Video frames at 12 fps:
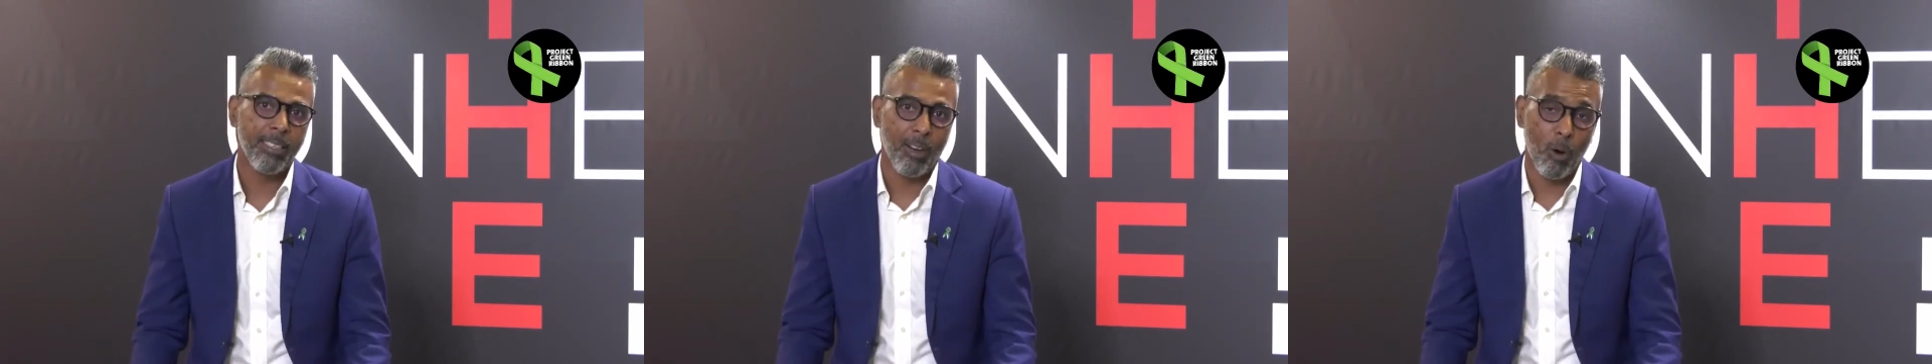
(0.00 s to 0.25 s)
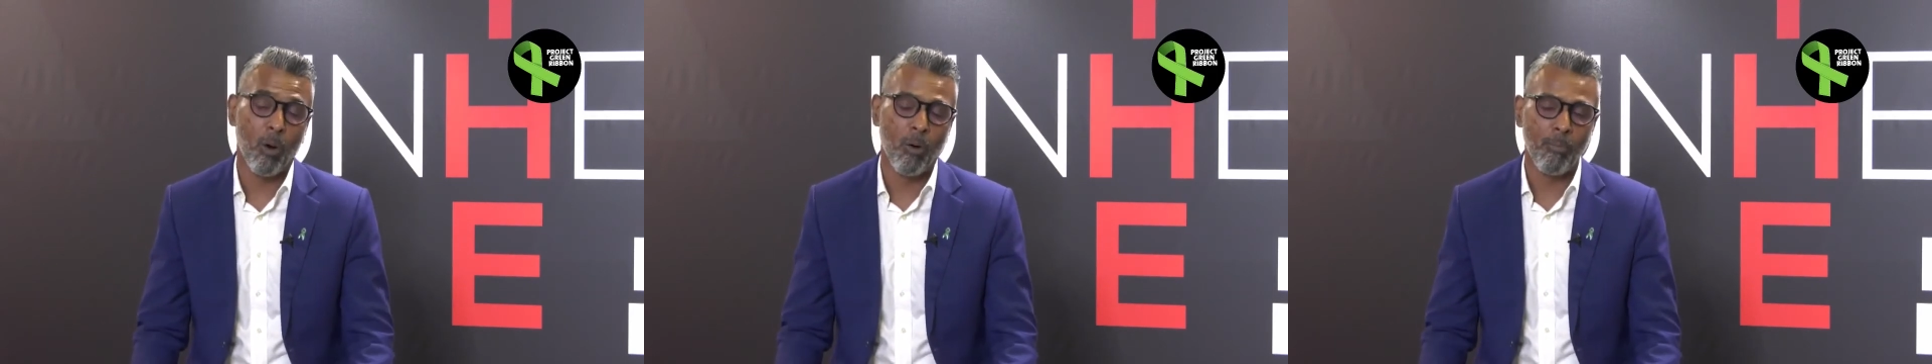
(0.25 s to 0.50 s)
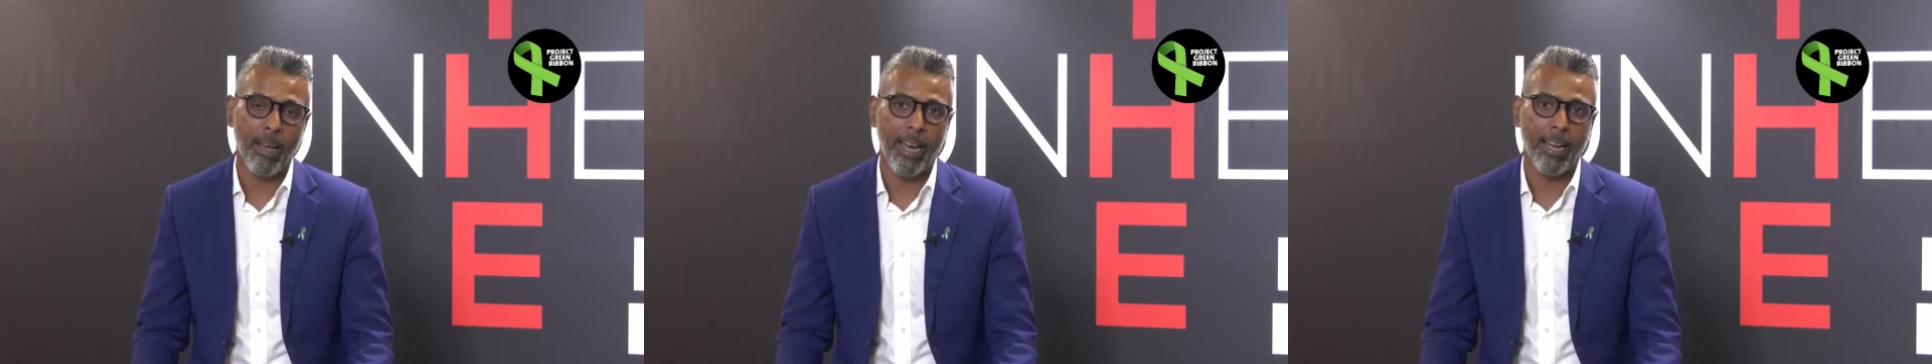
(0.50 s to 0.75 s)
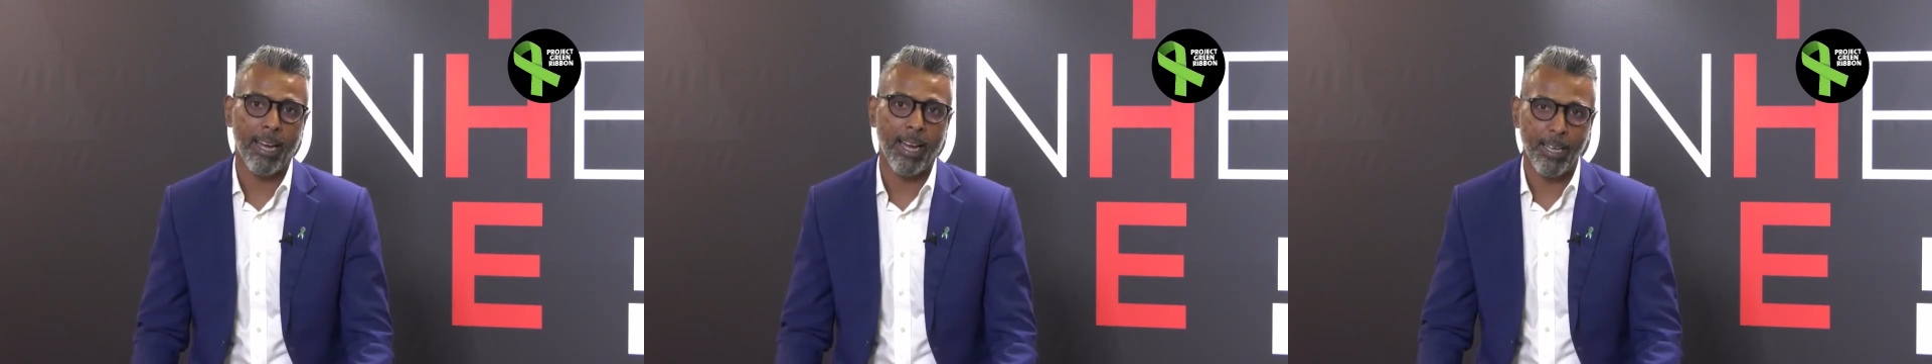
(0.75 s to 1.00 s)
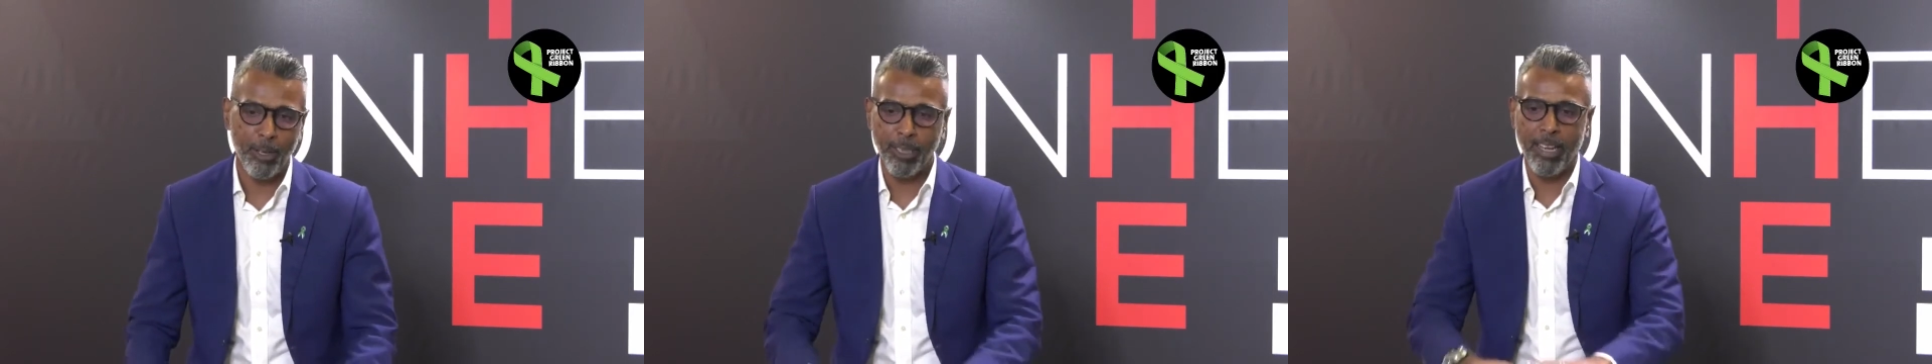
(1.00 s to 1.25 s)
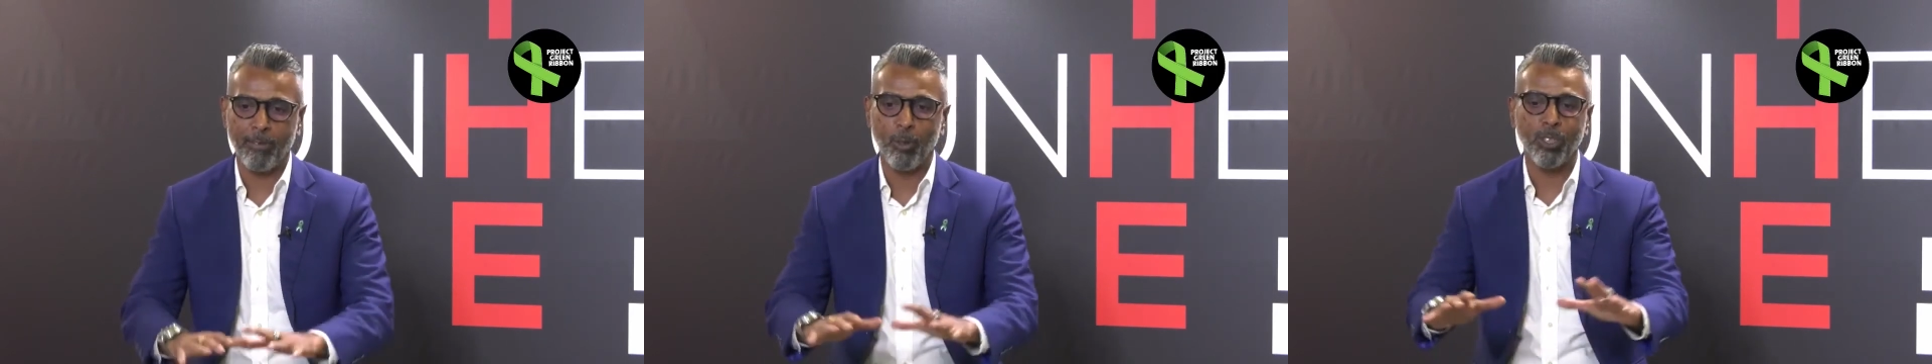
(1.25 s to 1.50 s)
home, and they
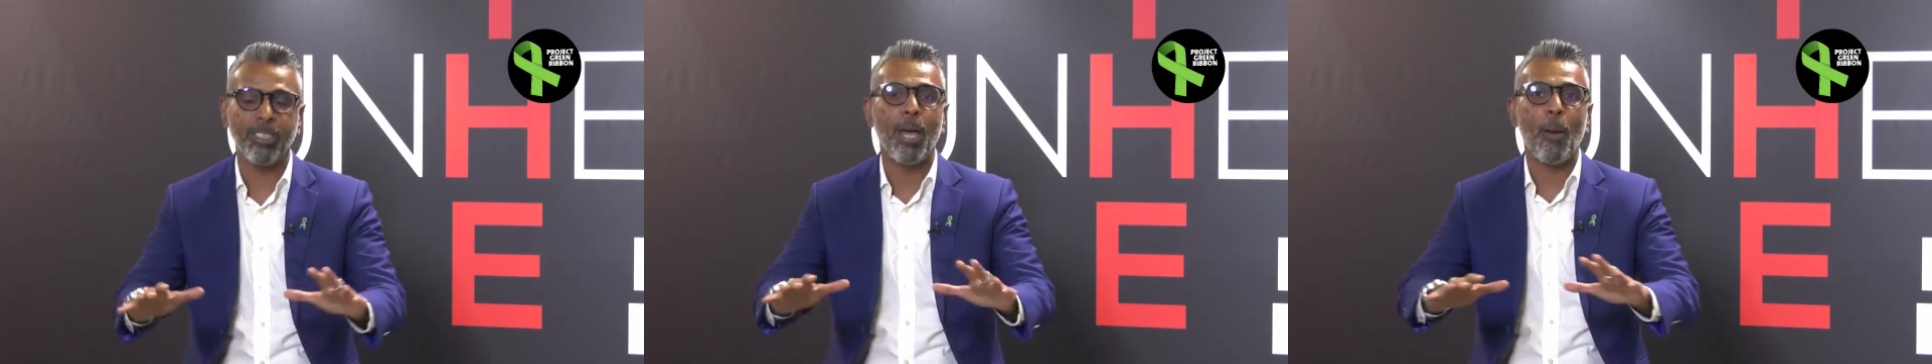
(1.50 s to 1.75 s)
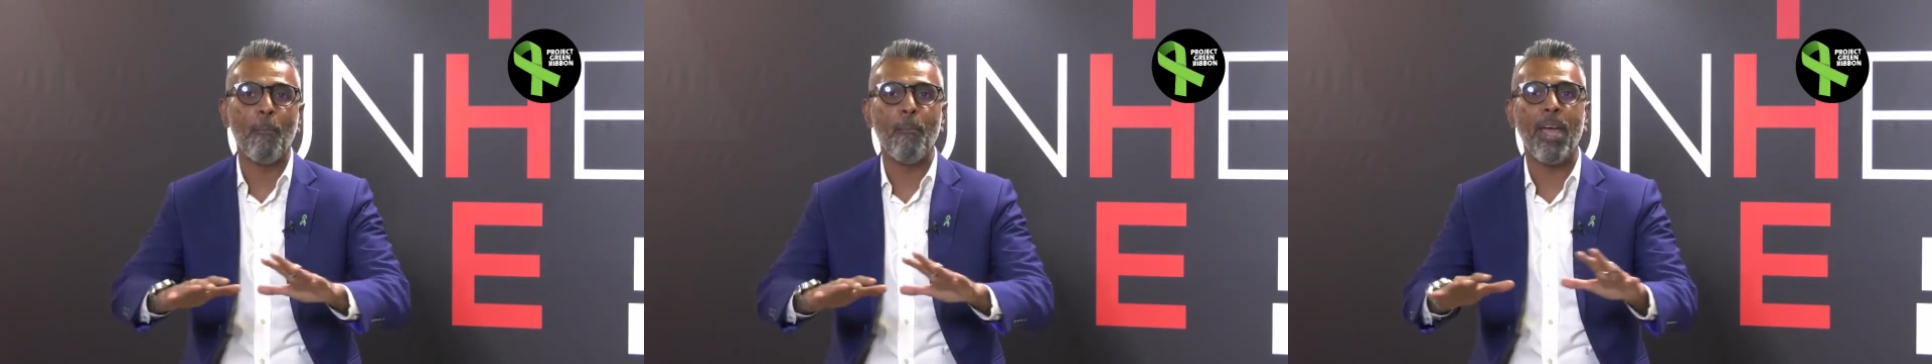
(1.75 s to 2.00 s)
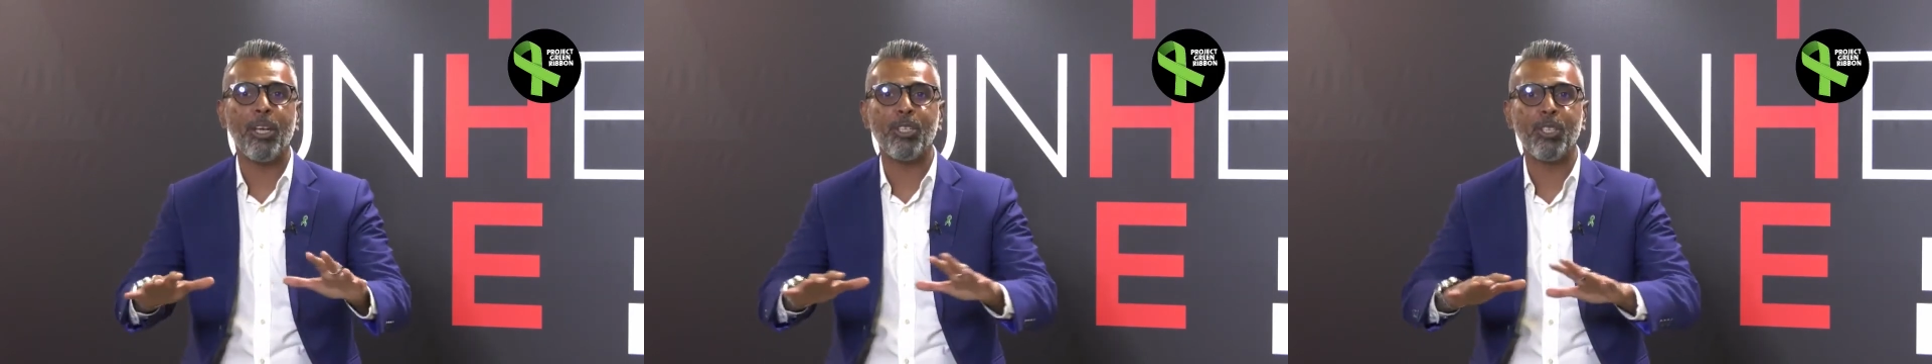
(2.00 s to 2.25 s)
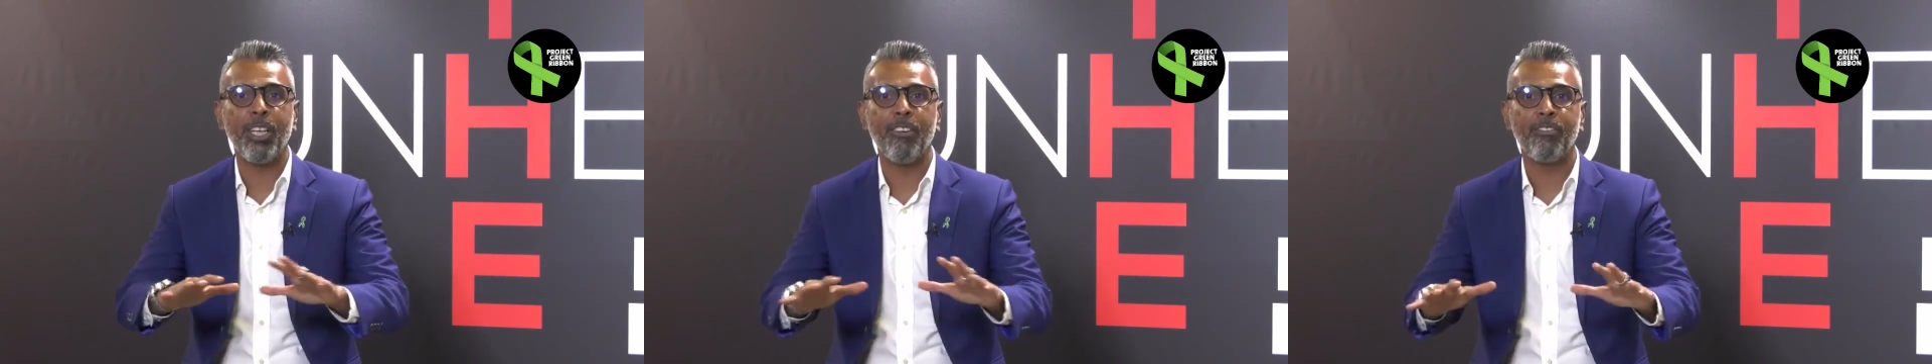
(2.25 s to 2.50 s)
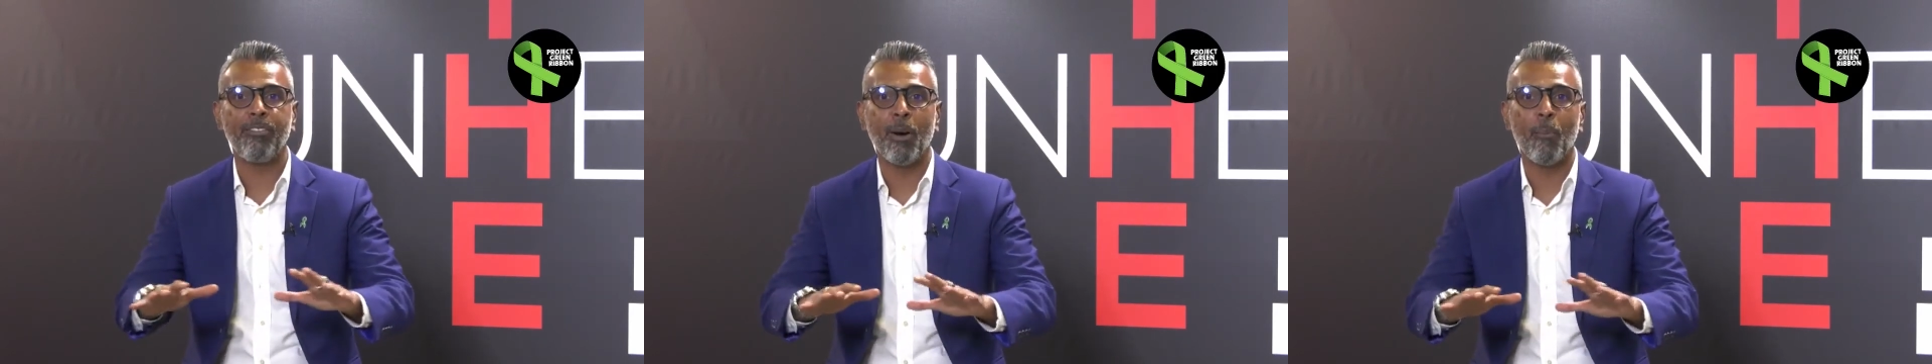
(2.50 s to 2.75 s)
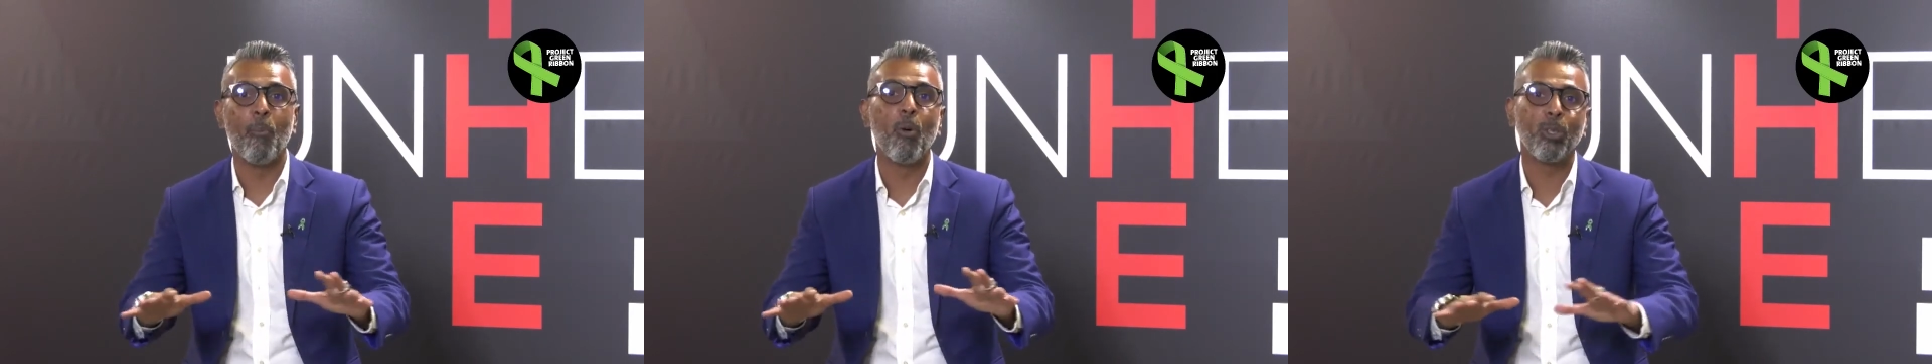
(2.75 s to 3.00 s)
have those makeshift
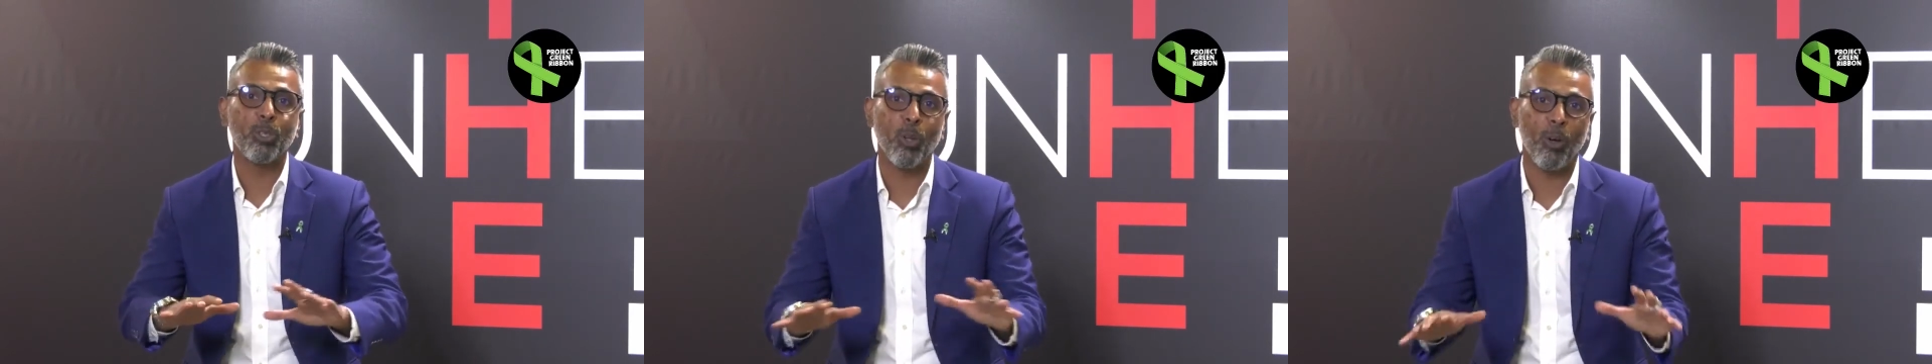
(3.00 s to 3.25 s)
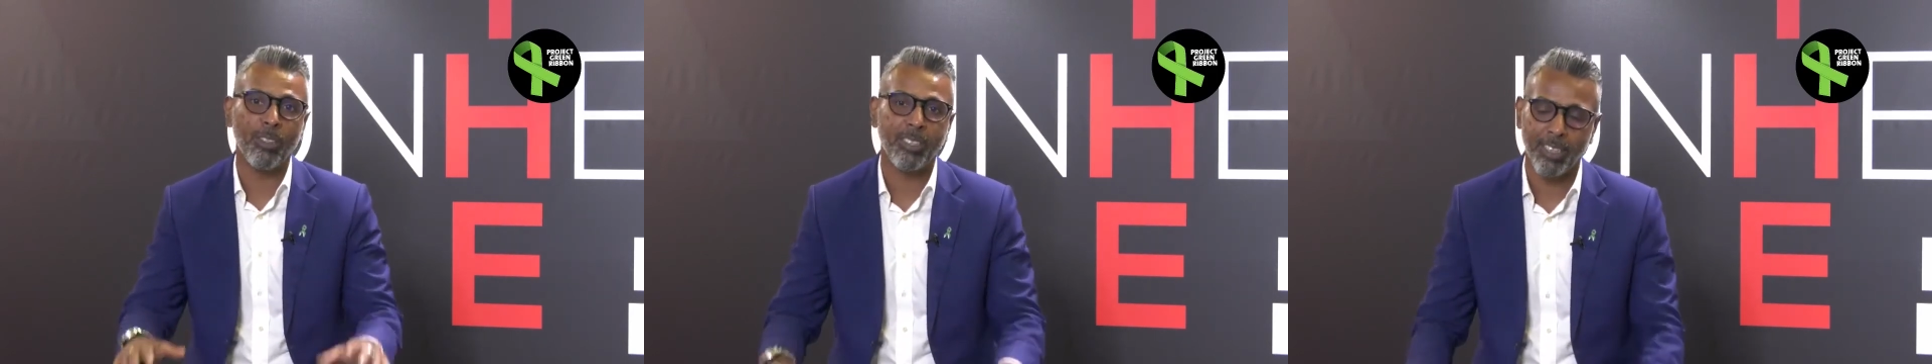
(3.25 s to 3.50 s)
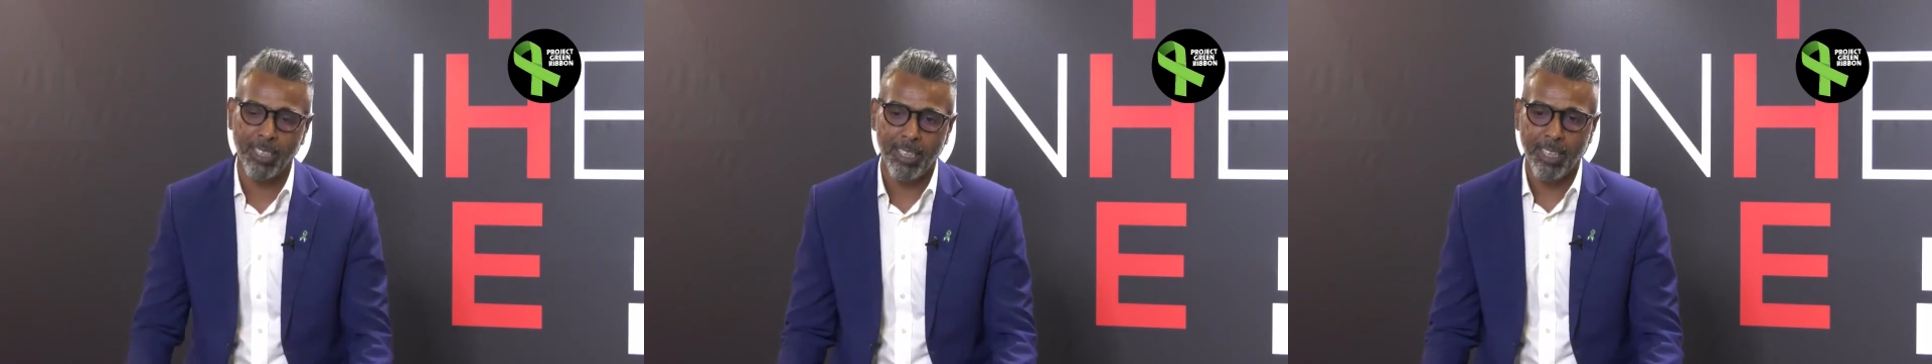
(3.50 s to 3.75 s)
bookstores